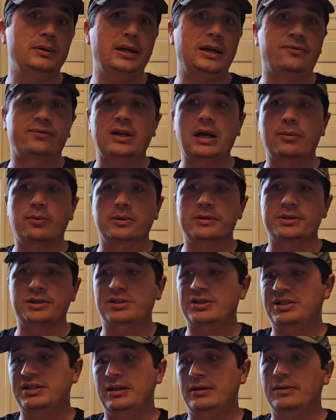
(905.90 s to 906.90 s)
if they were
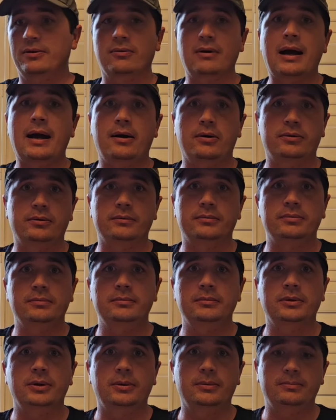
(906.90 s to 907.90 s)
just sitting around.
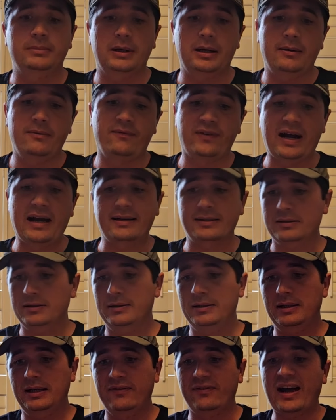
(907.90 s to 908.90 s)
In
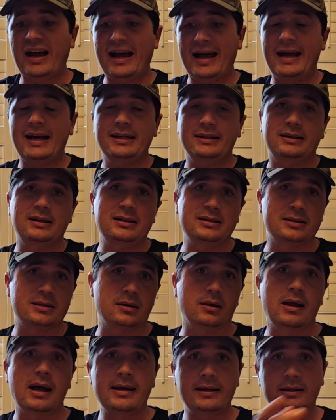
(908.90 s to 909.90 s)
fact, if I had these
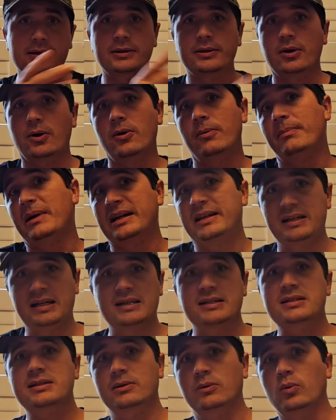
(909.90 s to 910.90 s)
laying on my
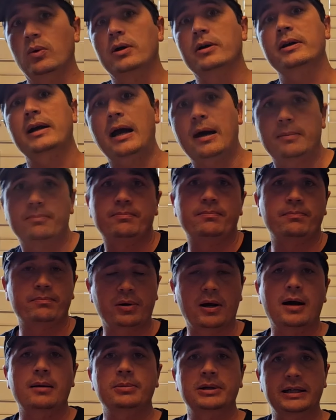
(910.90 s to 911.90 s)
desk at work, I'd
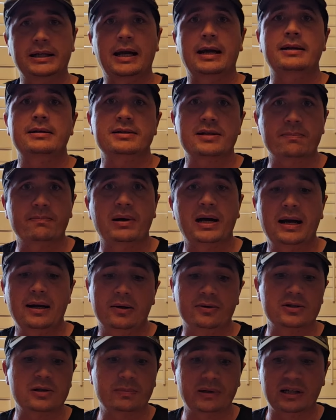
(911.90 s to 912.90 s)
probably gain some
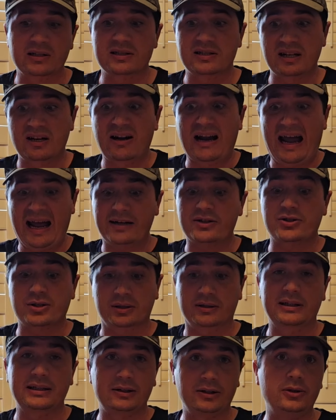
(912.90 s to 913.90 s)
pounds because they're
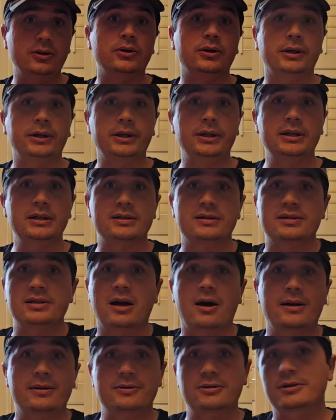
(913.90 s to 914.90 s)
actually good. It's
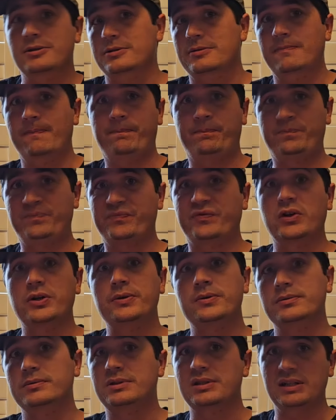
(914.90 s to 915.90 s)
not just
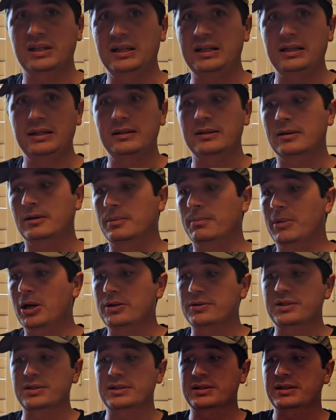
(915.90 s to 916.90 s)
food to eat in an
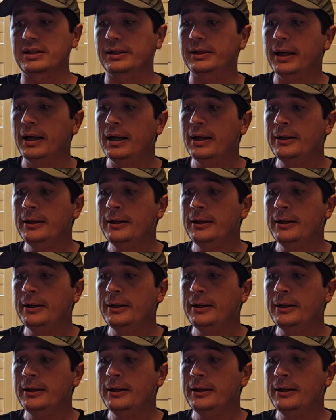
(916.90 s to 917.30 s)
emergency.